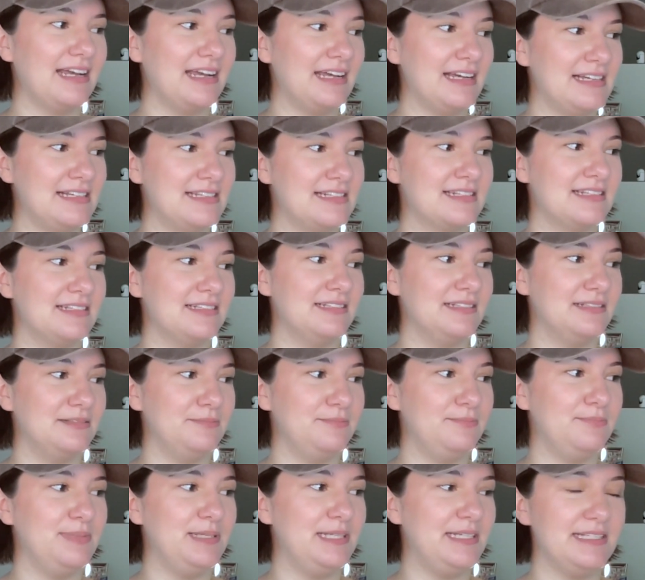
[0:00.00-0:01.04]
as a
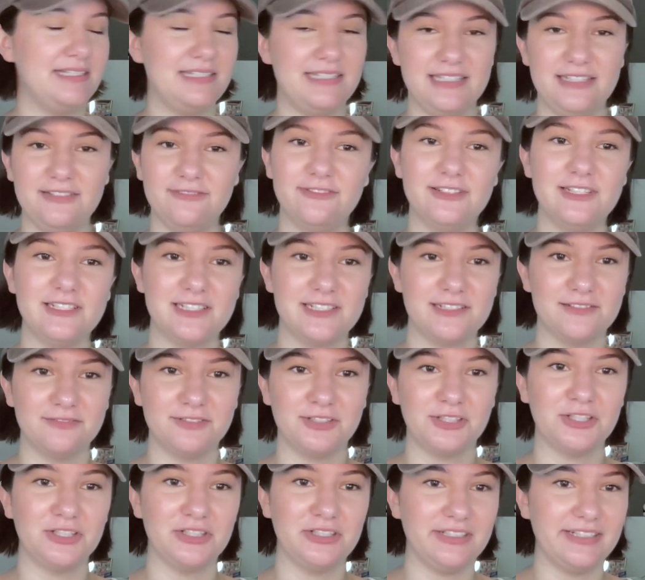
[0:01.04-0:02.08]
big defensive
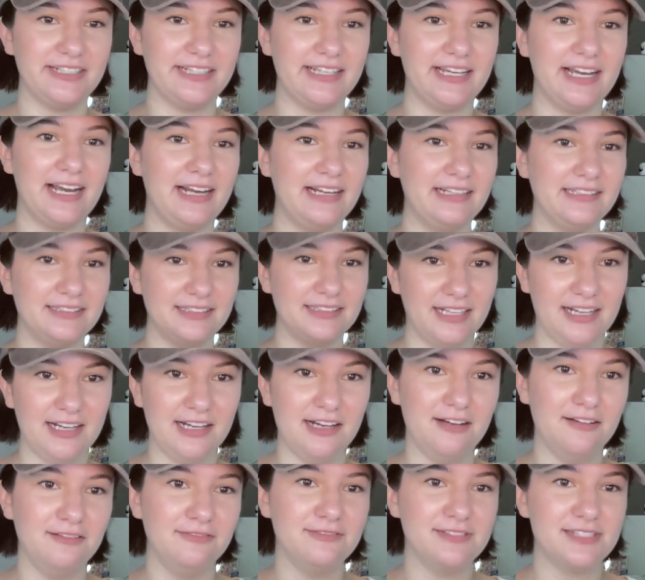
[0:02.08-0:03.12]
girly, I
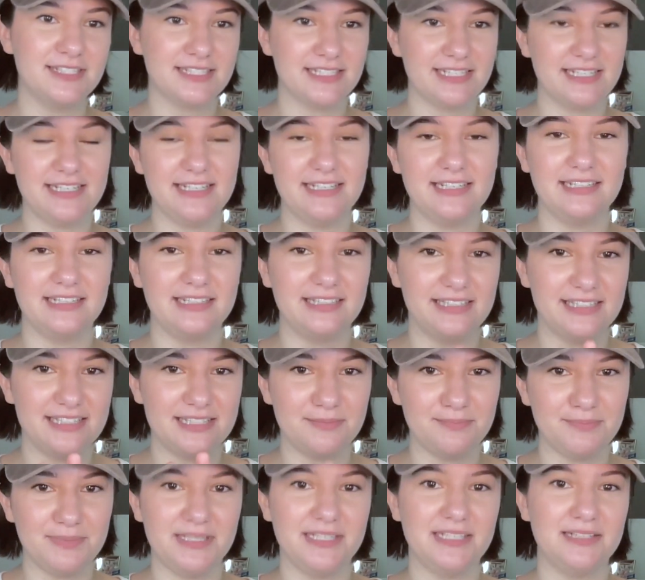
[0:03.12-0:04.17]
love seeing
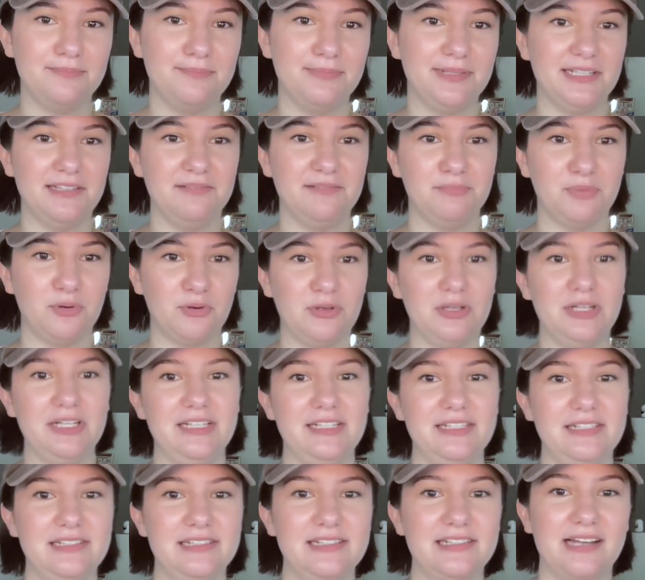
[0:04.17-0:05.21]
these big
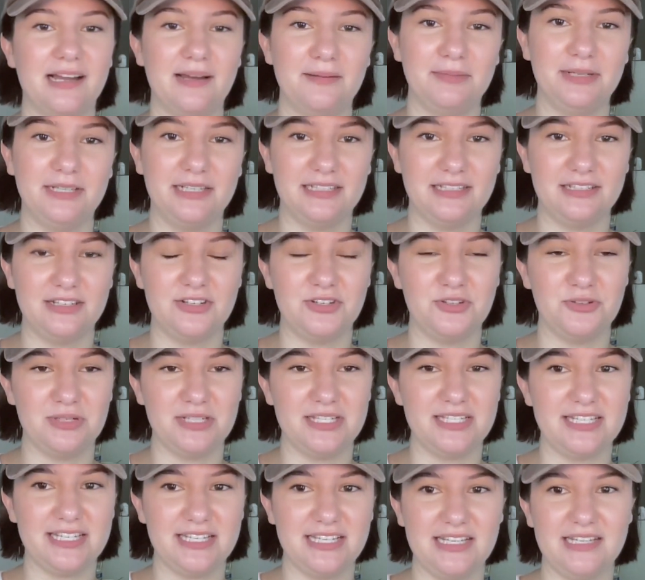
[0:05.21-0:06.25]
boys coming into a
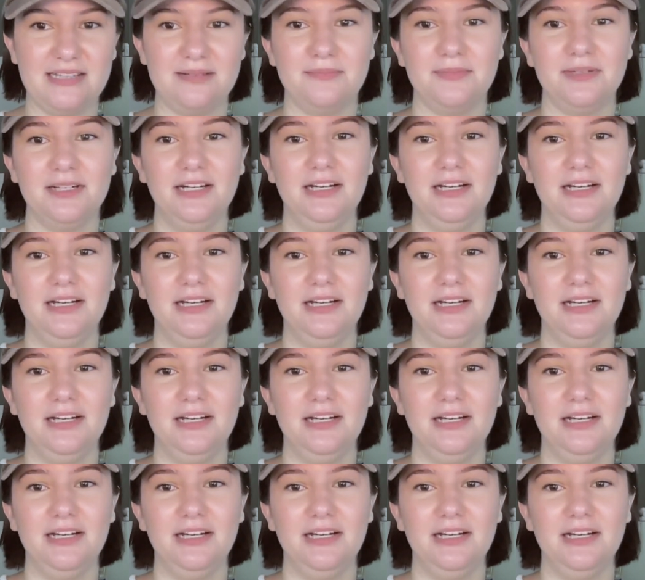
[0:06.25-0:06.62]
team.